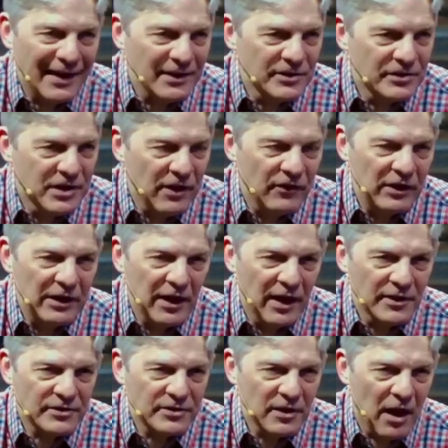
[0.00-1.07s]
God is
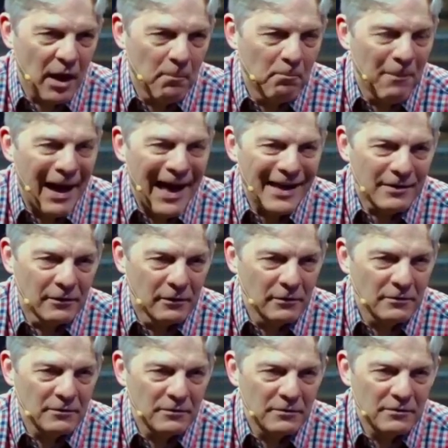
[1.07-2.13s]
giving us a
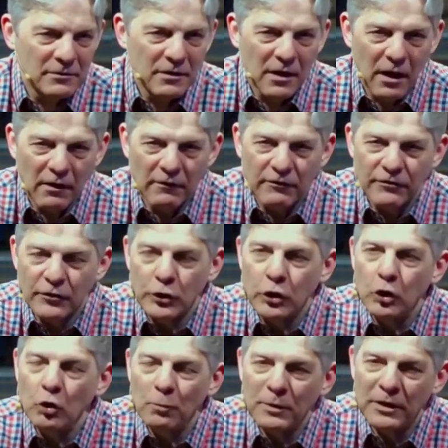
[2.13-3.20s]
model
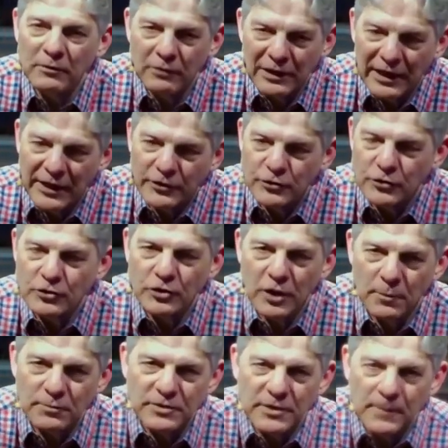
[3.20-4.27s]
of human
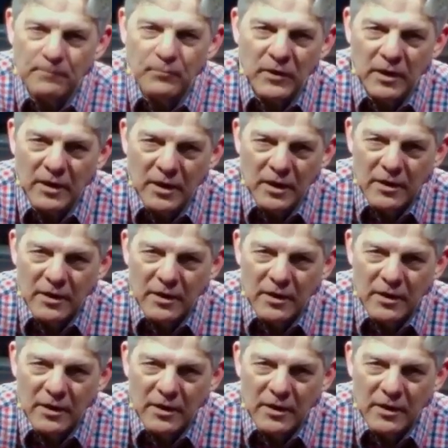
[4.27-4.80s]
relationships